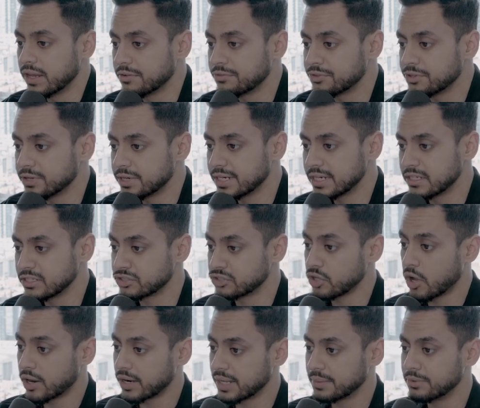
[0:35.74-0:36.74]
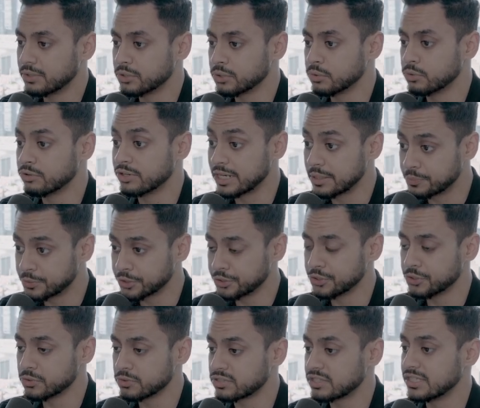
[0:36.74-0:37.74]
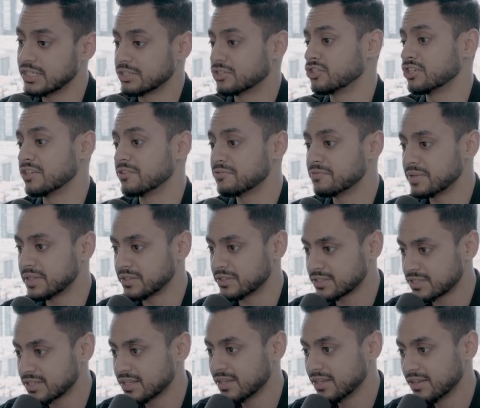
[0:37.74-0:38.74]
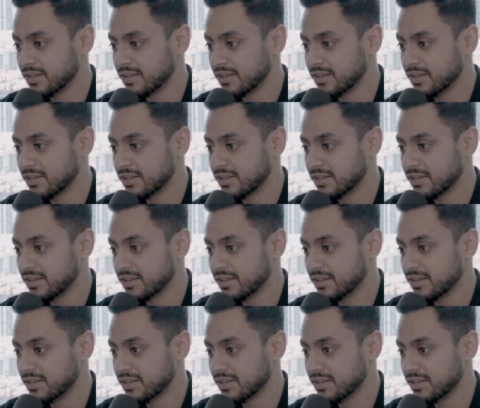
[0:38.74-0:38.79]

wave theory is not able to reproduce the achievements